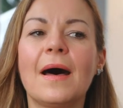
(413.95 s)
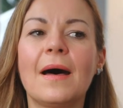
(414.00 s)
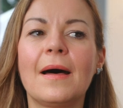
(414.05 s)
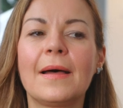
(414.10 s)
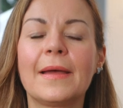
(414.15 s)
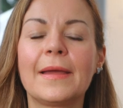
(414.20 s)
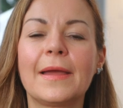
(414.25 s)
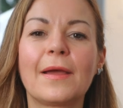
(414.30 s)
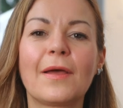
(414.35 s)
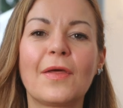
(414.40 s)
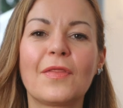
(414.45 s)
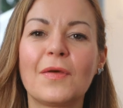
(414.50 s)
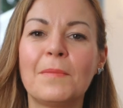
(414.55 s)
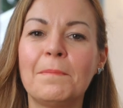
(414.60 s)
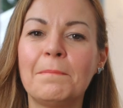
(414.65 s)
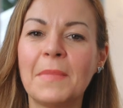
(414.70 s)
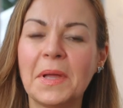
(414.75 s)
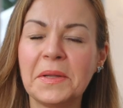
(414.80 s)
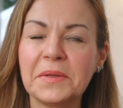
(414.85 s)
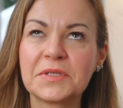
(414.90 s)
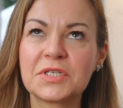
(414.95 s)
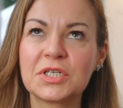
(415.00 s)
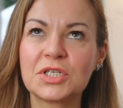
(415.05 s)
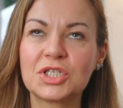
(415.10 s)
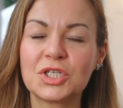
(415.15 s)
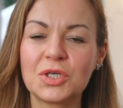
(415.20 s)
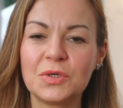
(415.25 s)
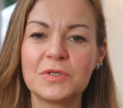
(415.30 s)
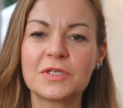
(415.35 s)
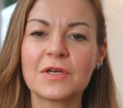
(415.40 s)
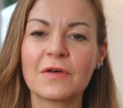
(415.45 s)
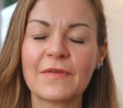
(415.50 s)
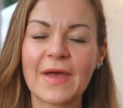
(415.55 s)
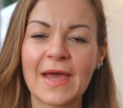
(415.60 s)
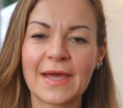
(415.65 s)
eyeing the multitude of